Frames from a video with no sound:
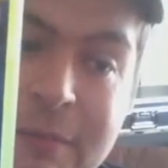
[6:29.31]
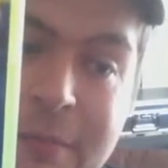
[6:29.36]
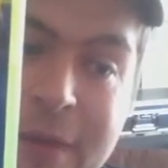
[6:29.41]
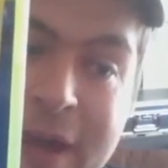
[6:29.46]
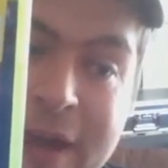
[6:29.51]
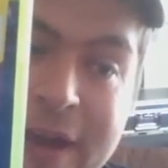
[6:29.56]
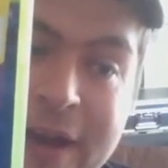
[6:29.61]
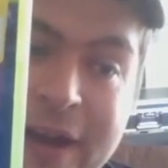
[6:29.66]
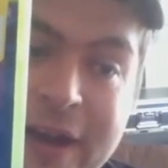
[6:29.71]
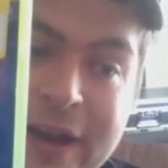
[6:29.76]

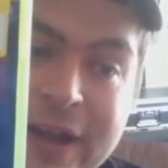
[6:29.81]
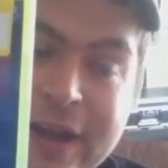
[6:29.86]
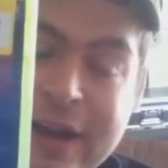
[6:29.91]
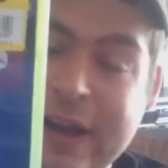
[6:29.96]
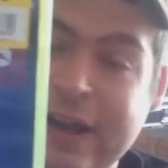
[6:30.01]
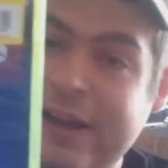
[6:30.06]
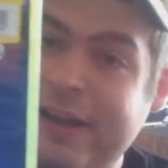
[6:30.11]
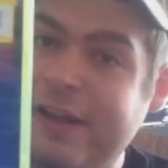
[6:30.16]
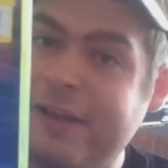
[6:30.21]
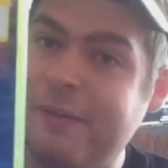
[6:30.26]

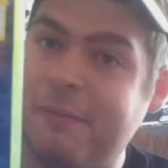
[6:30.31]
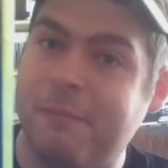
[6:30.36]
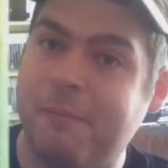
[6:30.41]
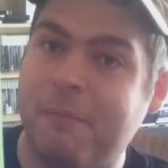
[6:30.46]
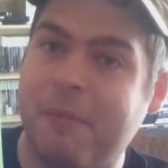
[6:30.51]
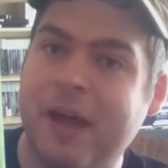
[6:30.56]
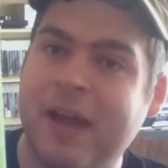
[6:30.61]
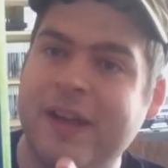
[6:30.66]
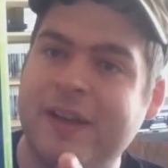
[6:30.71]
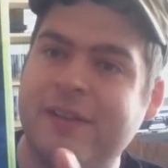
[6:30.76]
ba-da-da-da,
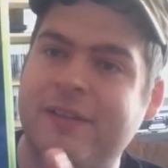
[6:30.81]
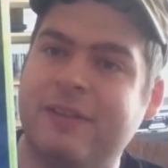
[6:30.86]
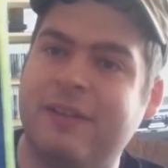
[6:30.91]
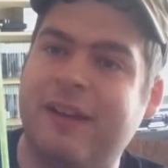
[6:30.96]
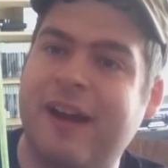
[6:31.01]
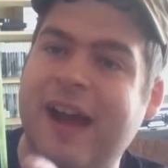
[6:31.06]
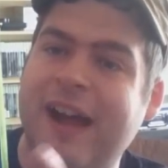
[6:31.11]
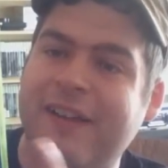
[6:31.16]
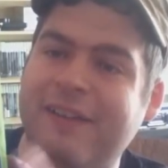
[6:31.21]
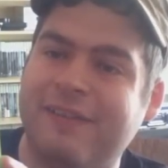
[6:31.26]

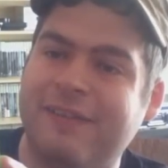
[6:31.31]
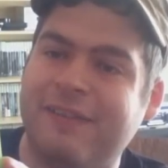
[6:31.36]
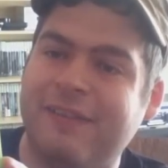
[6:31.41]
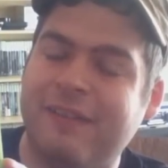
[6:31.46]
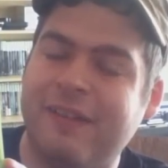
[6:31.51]
Minecraft.